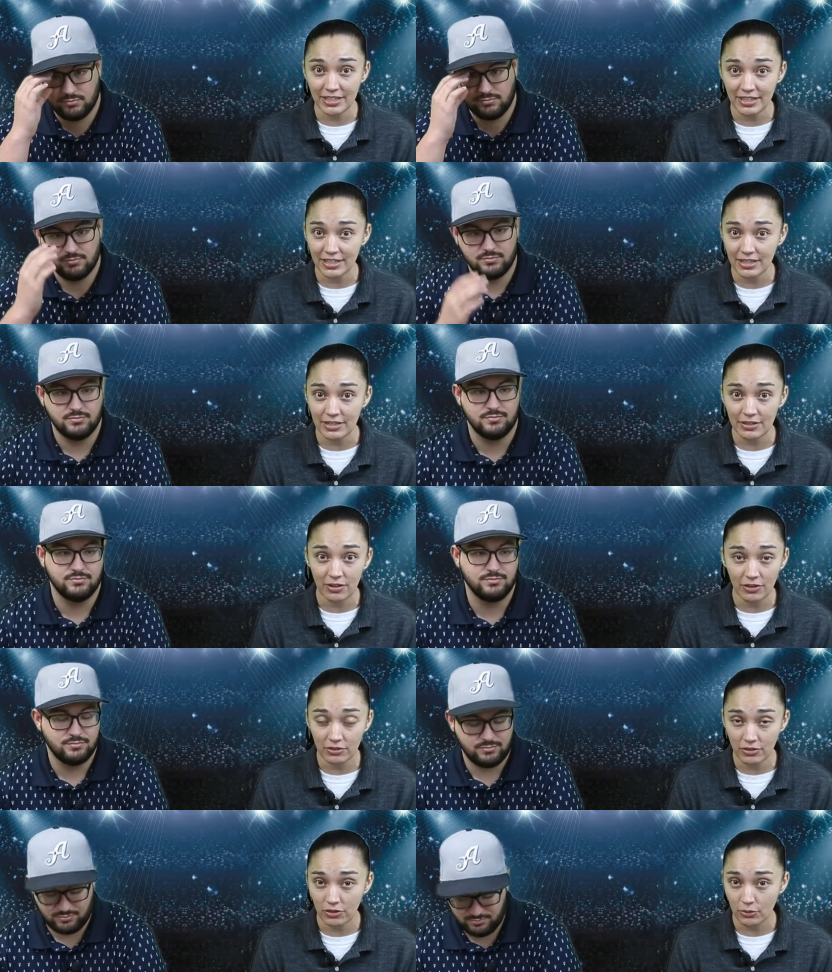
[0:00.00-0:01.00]
Speaker 1: in
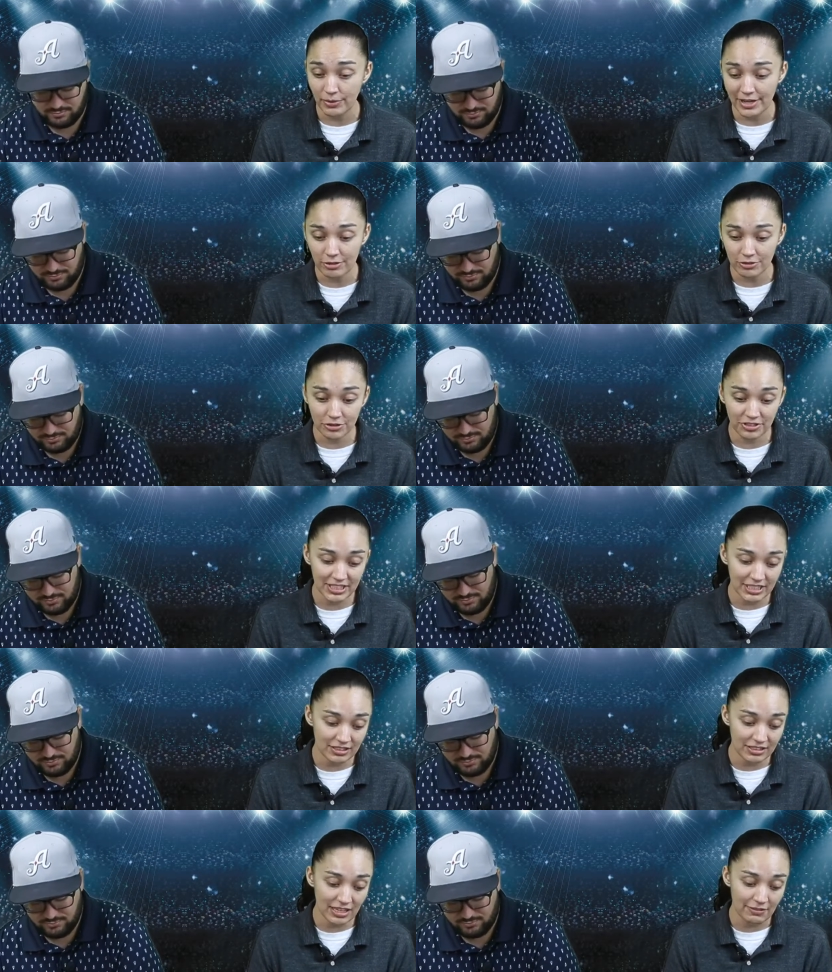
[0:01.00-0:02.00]
the regular
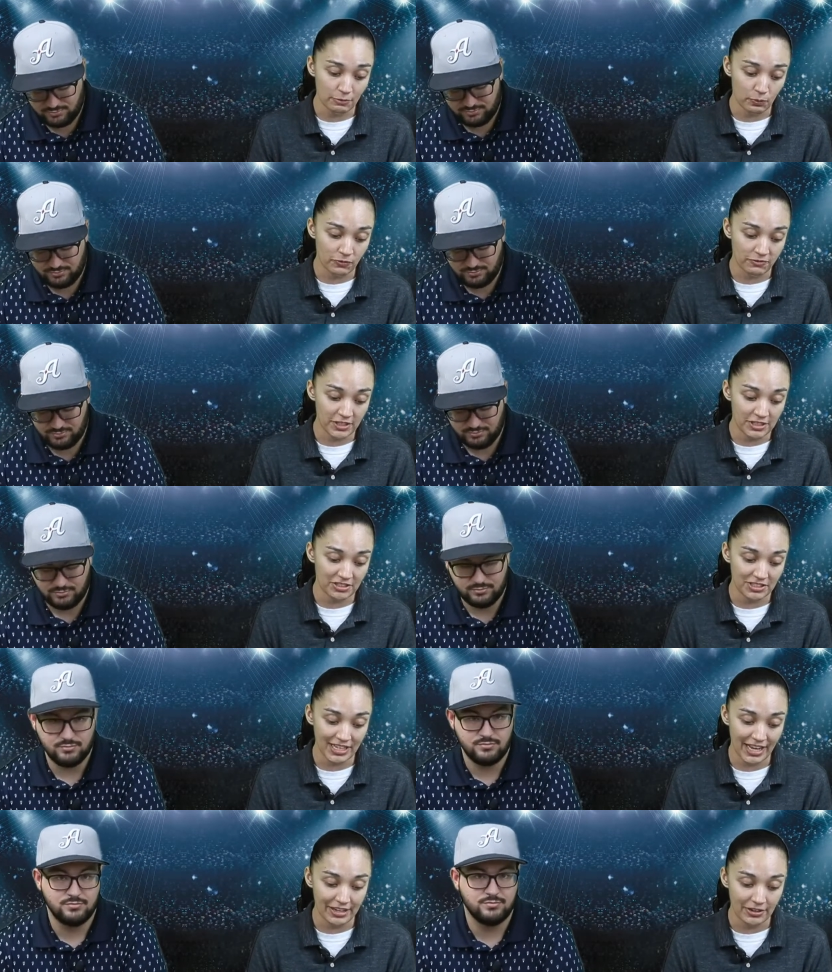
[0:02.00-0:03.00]
season. They finished
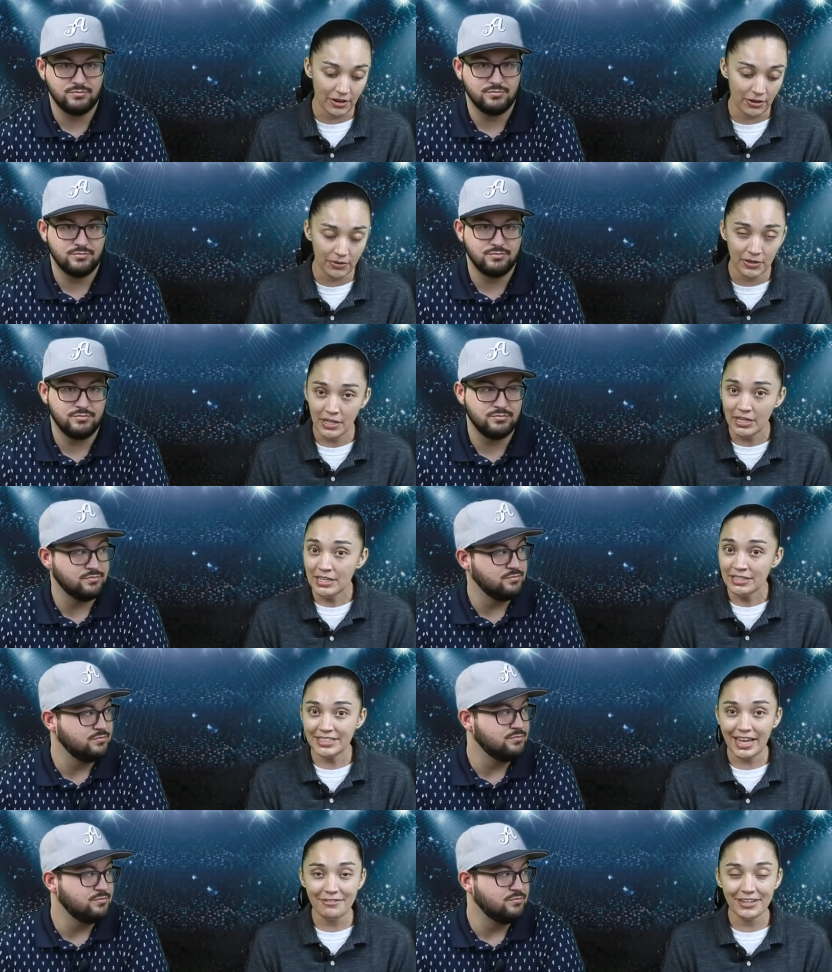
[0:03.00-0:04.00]
9 and 0.
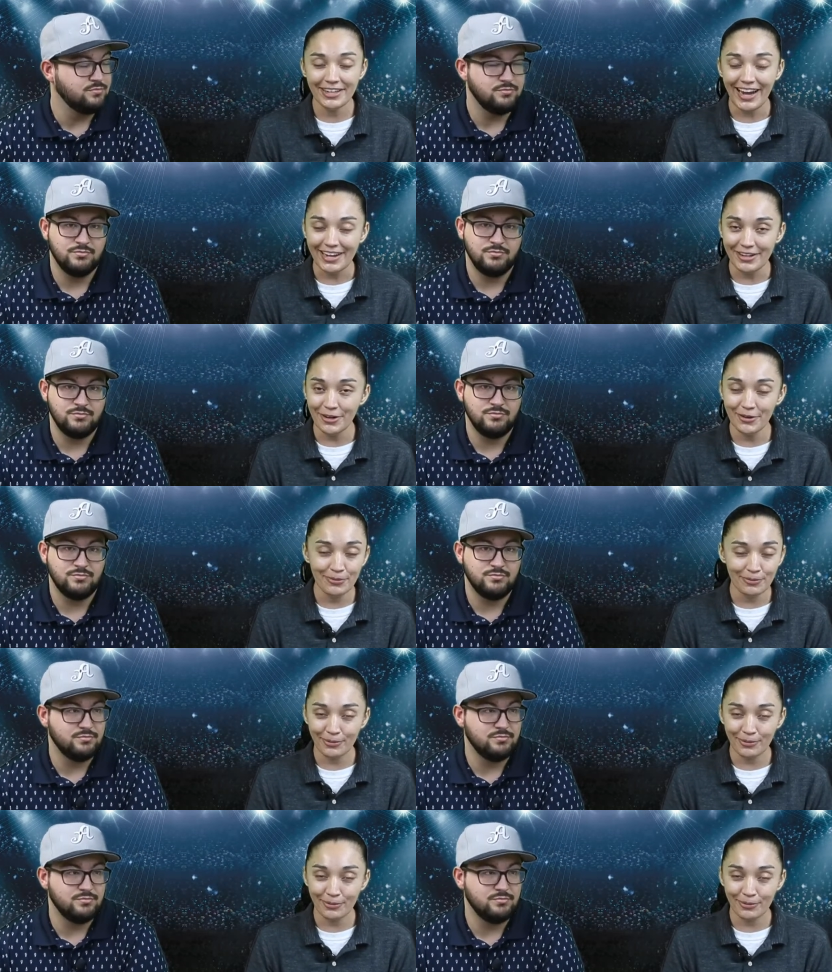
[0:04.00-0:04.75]
David, I know